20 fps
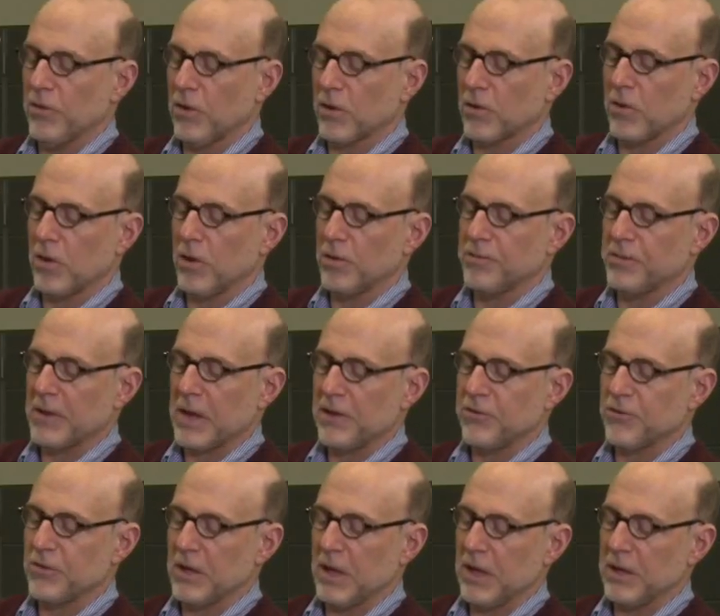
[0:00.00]
are called
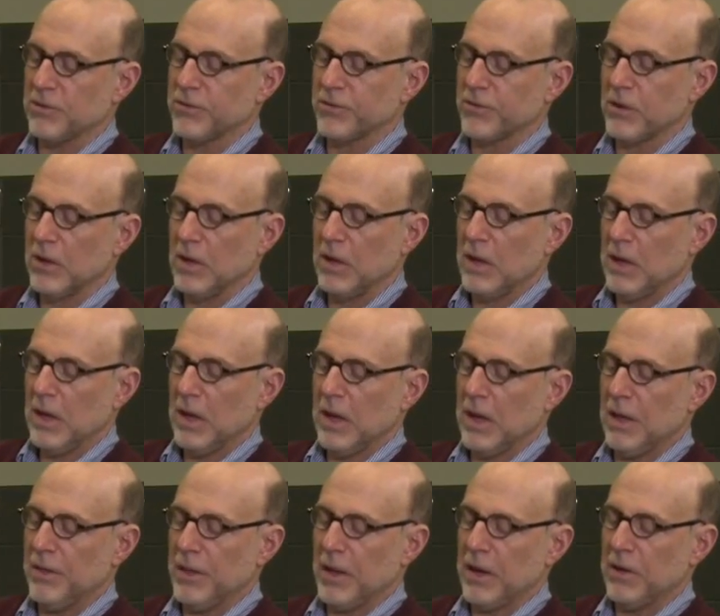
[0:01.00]
flageolets,
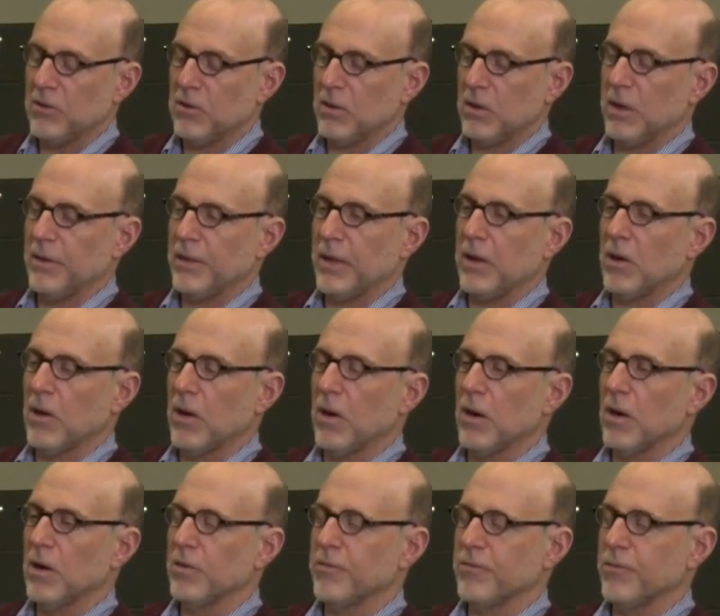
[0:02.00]
and they
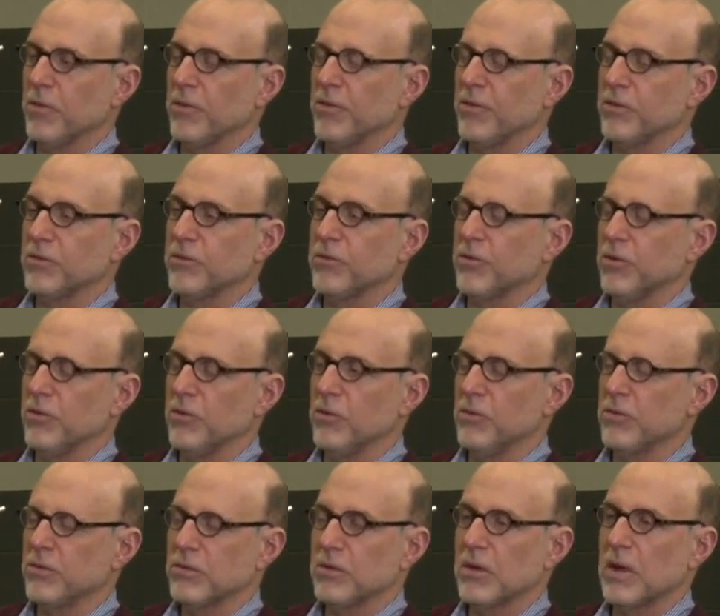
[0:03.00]
are for the
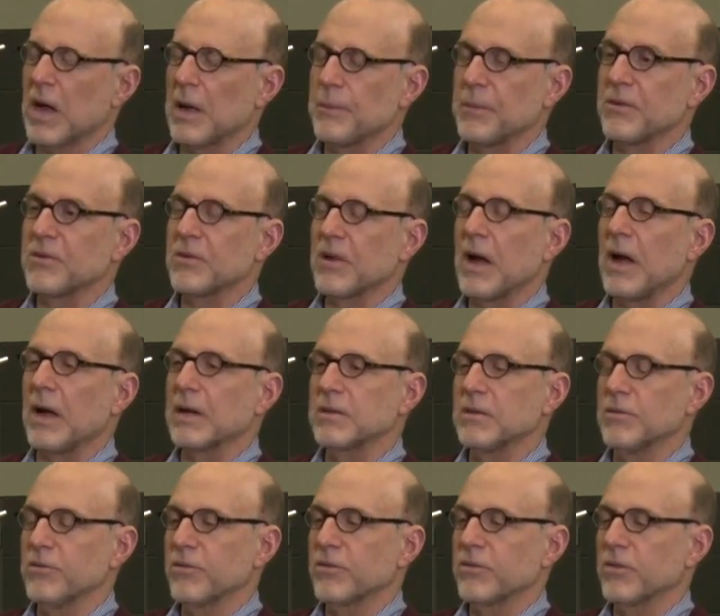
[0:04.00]
two toppest
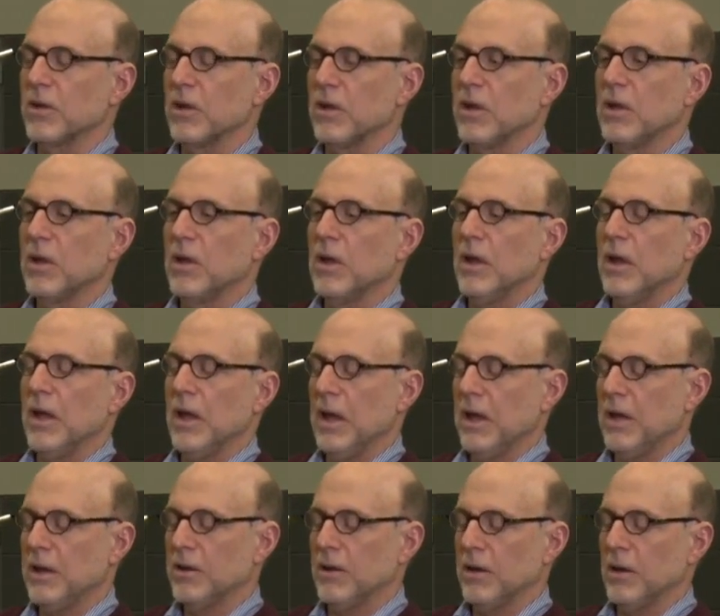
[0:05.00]
octaves.
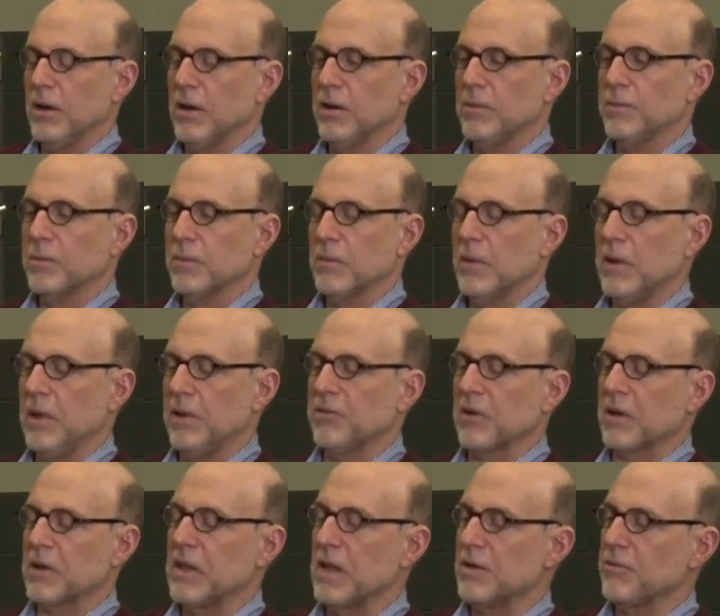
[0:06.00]
And it's
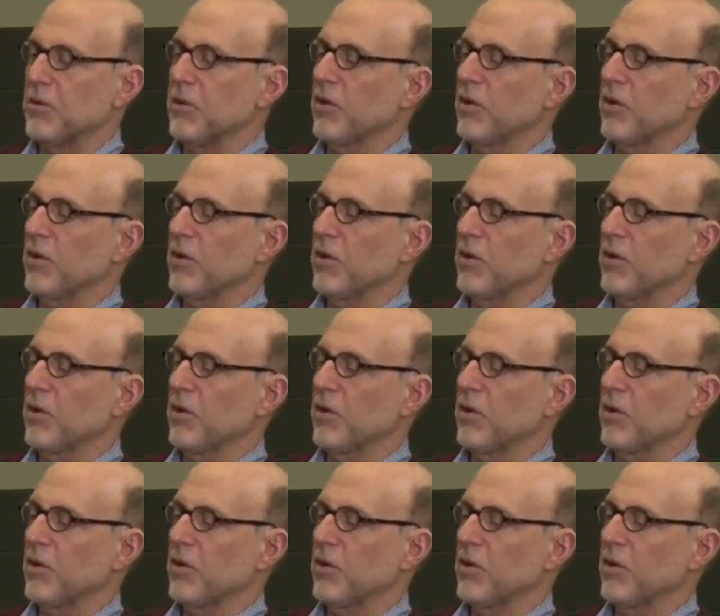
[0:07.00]
a clever